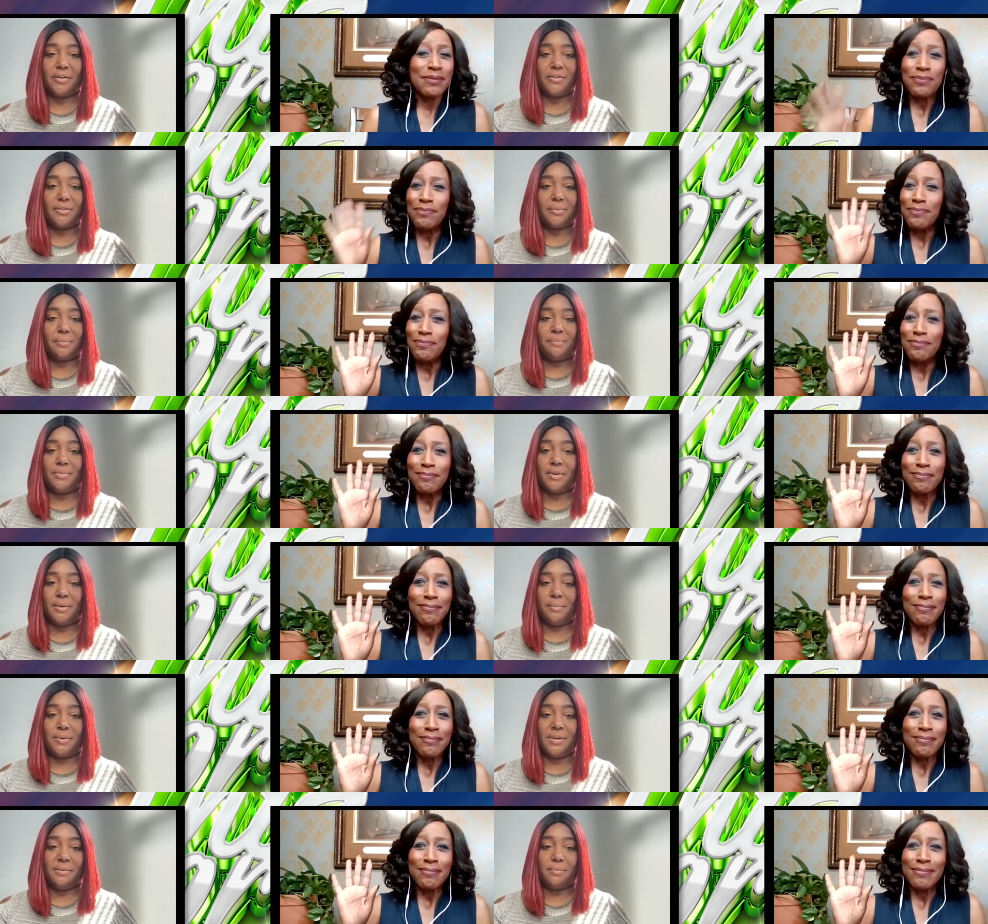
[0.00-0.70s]
Speaker 1: the, the
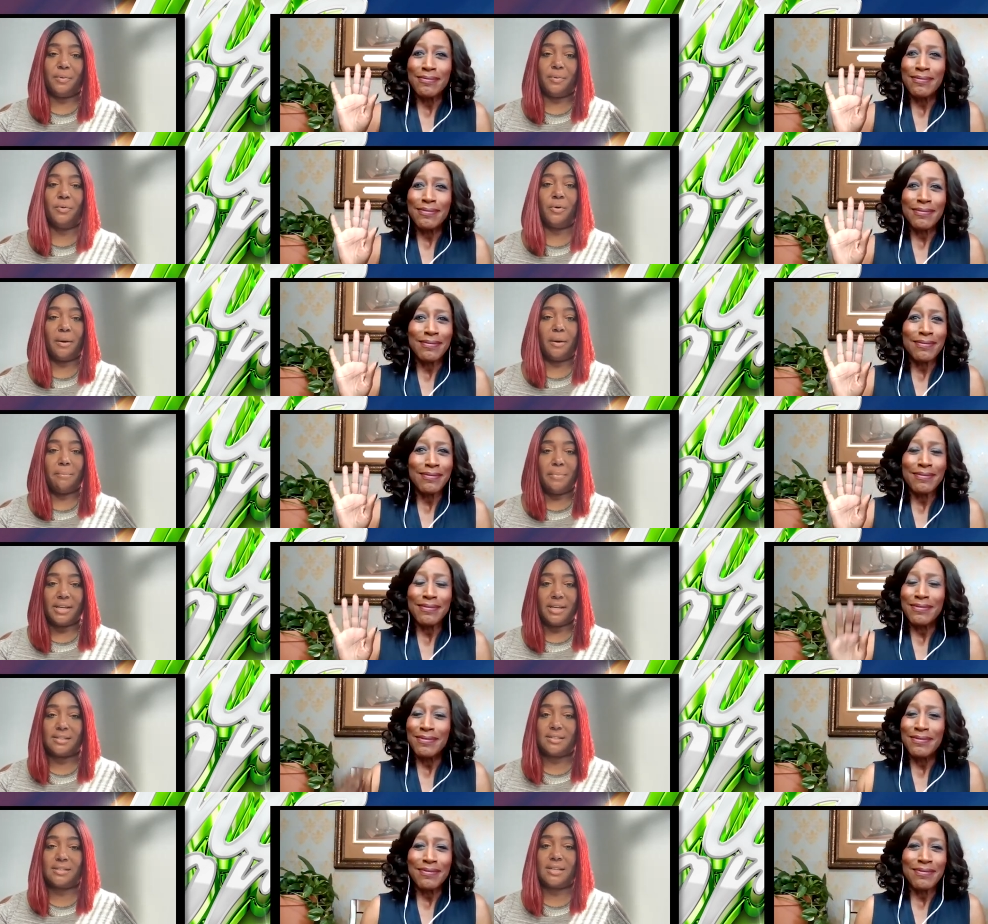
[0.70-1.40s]
people who are
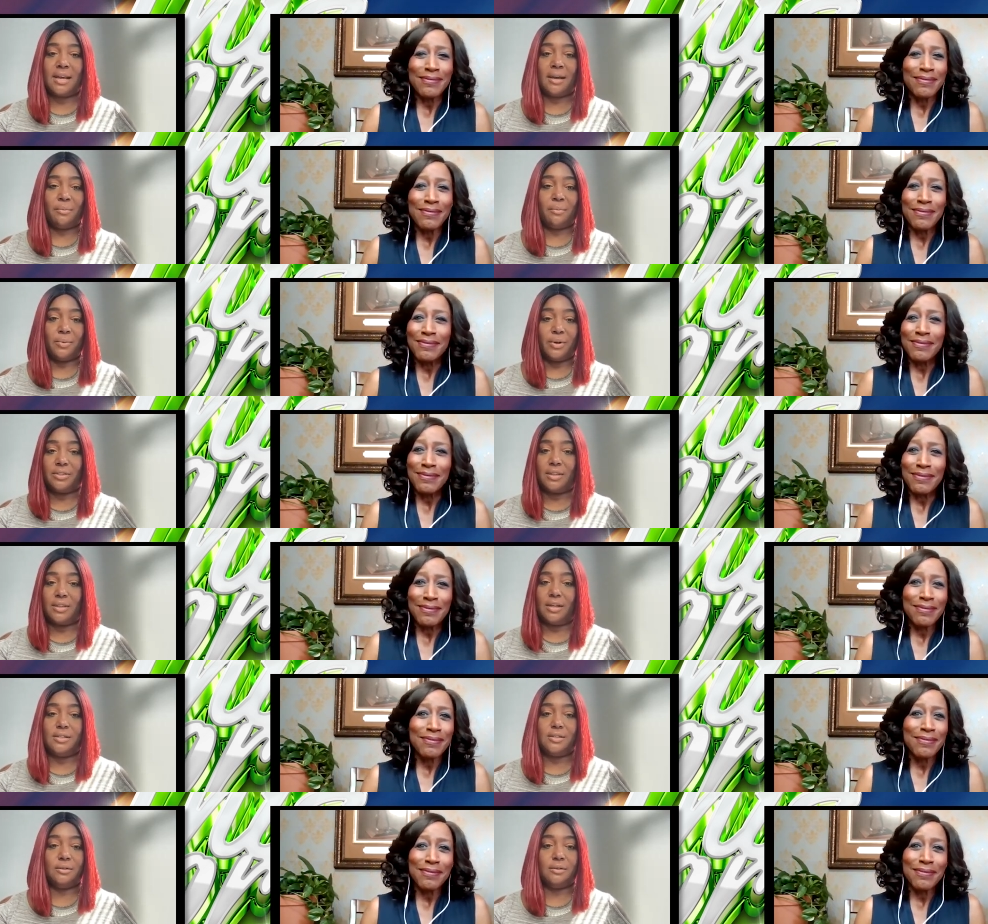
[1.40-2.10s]
best at what they
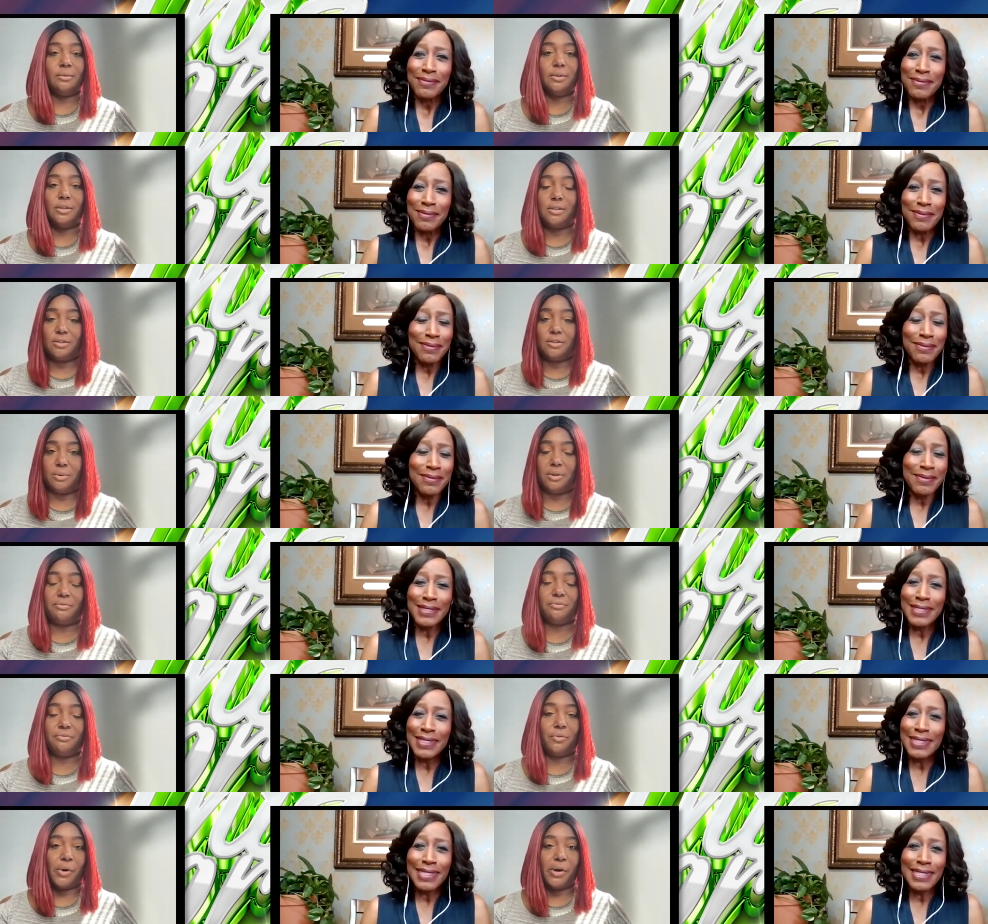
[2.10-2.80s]
do to do it
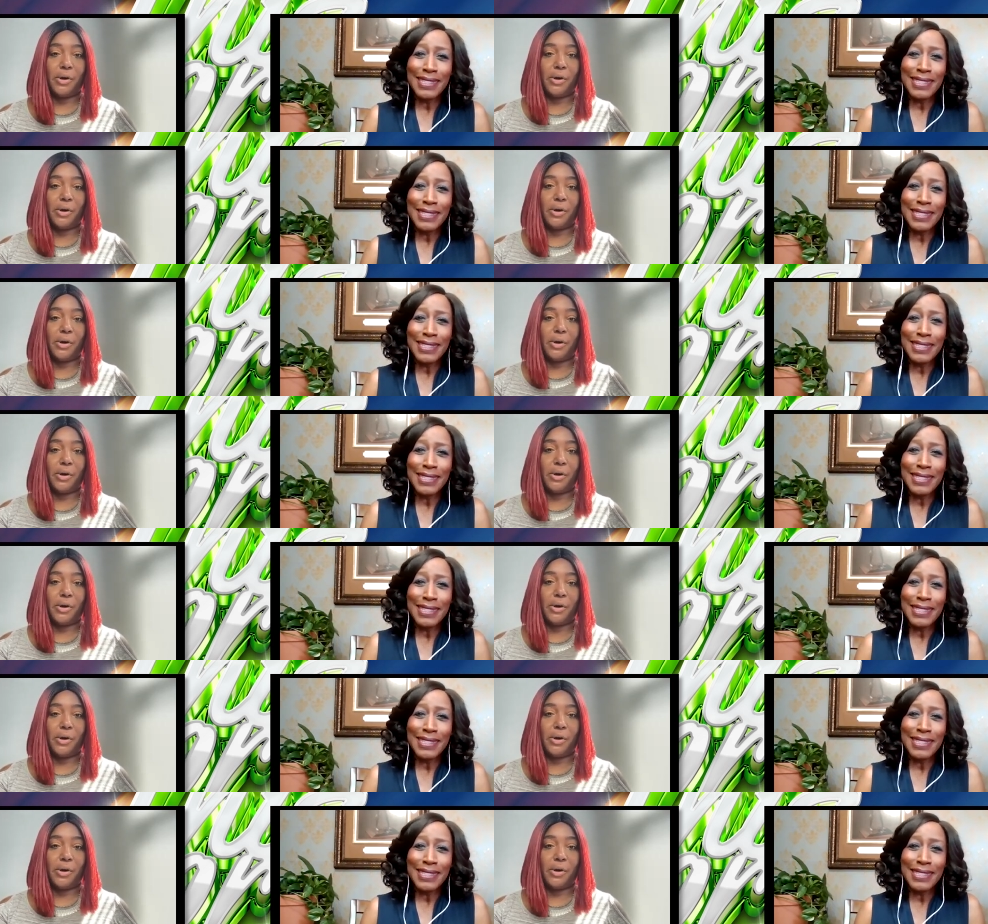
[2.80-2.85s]
for